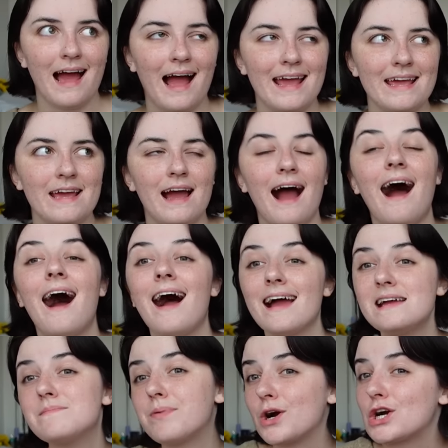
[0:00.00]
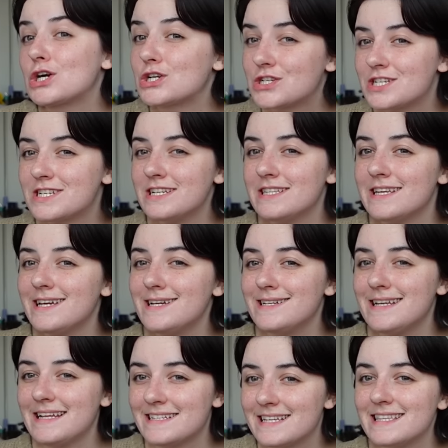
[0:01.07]
I I personally
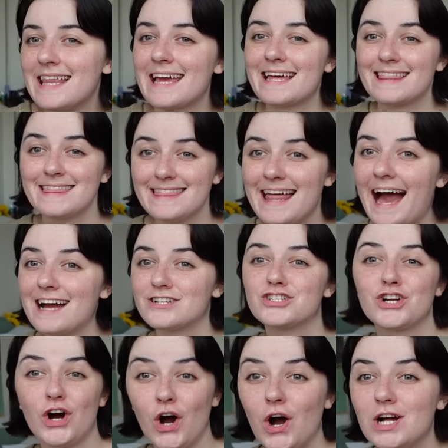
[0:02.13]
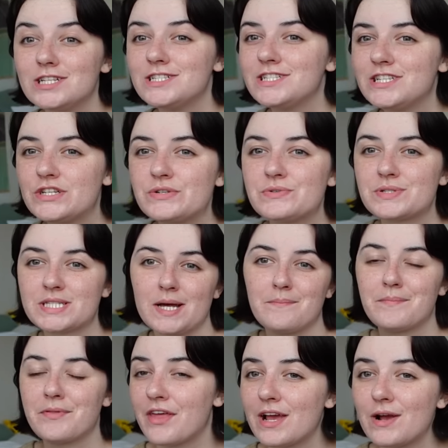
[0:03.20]
need to like latch on to
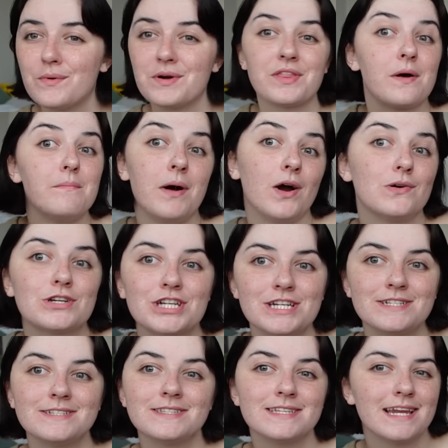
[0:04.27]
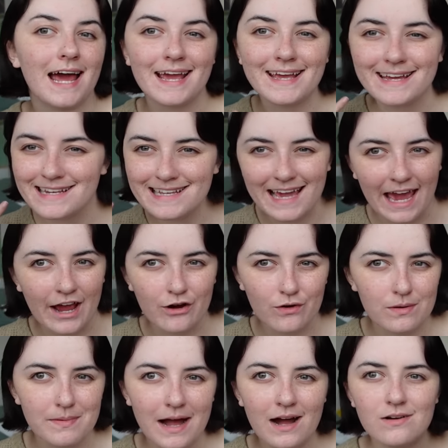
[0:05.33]
something with emotions that I can
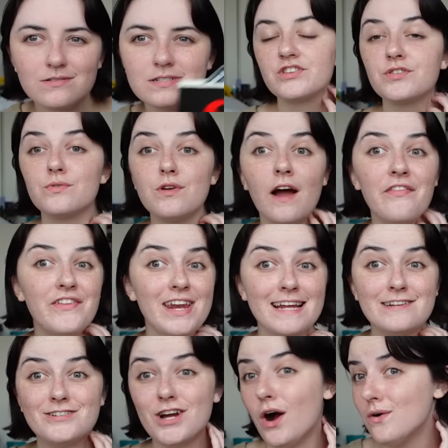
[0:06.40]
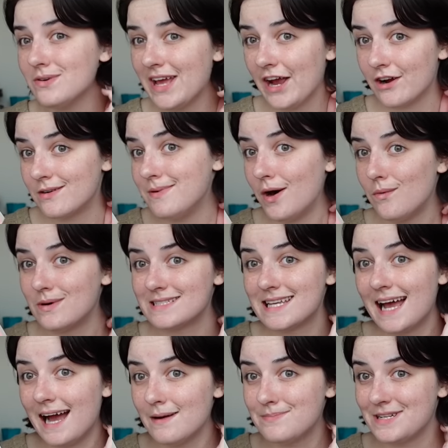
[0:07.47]
care about. So not that I don't care about what's
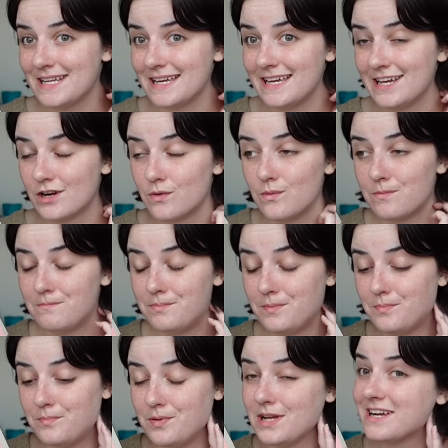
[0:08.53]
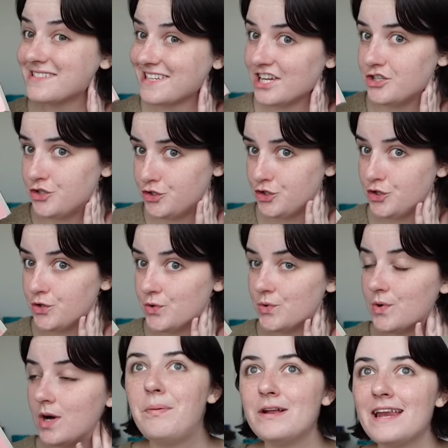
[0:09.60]
happening here, because I
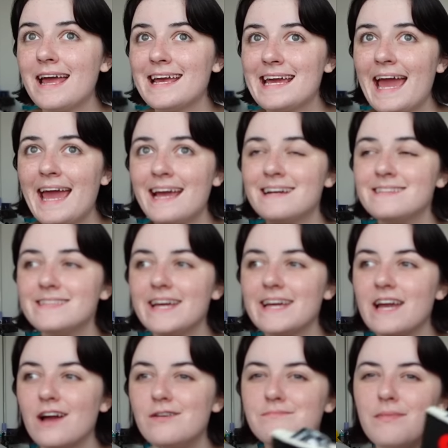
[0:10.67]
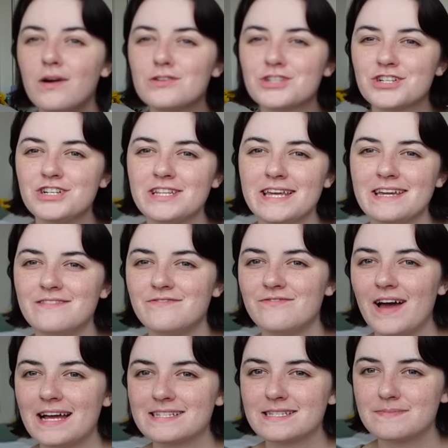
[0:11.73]
do, but I can't like emotionally
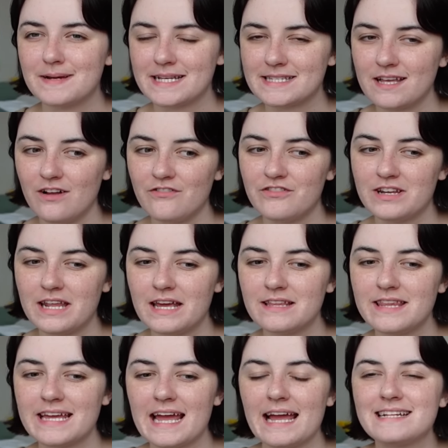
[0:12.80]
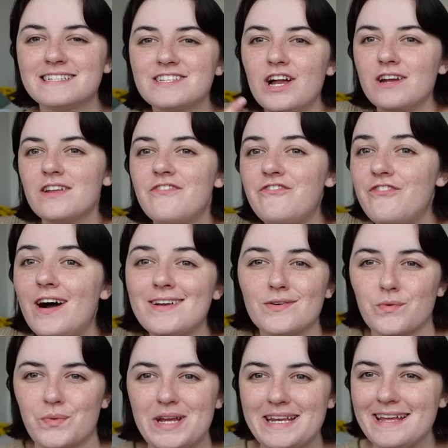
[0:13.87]
invest myself in it. Like it's not a fun
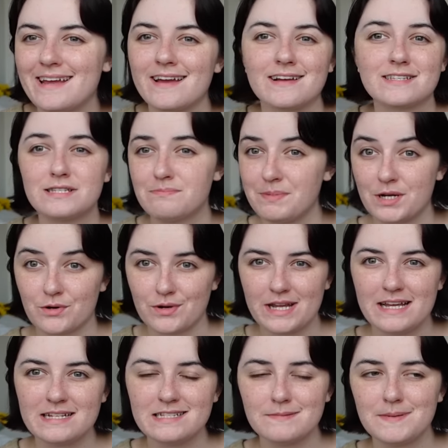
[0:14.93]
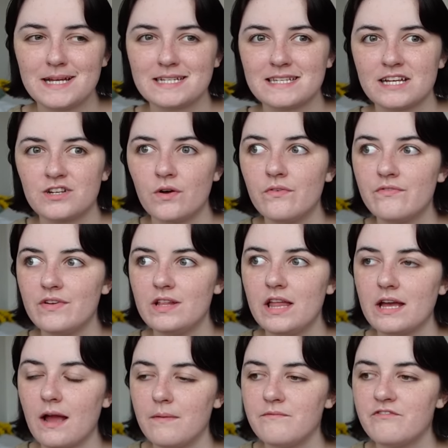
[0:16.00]
reading experience because I don't feel
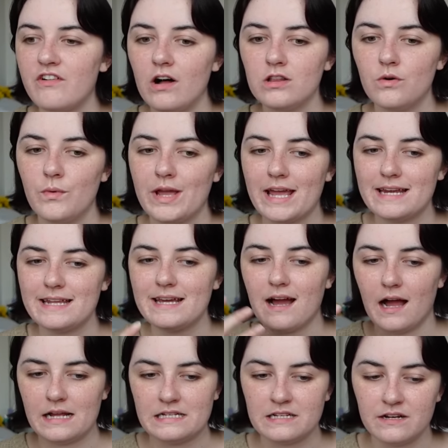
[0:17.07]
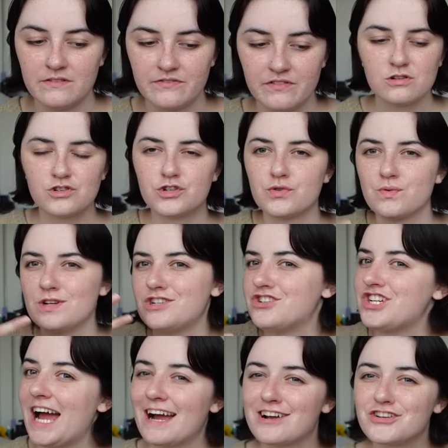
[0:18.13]
like I'm following any kind of
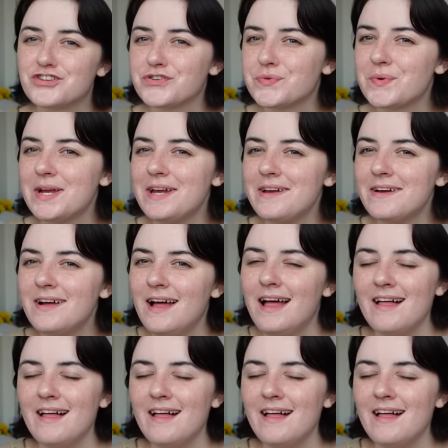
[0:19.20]
trajectory.